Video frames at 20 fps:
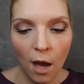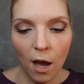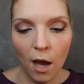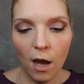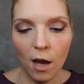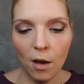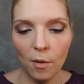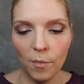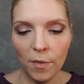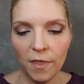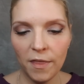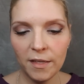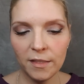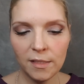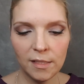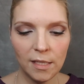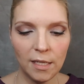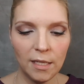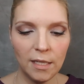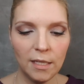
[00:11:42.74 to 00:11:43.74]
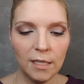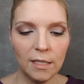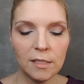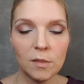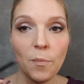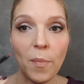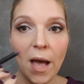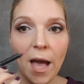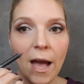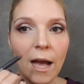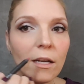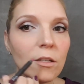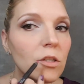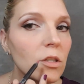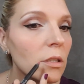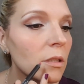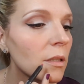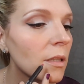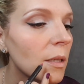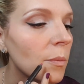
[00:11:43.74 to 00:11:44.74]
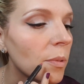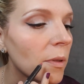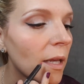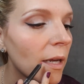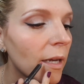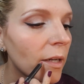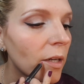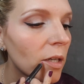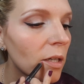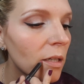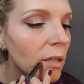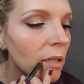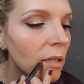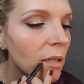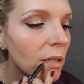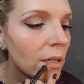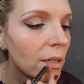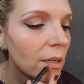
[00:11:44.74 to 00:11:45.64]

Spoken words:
This is Posh lip liner.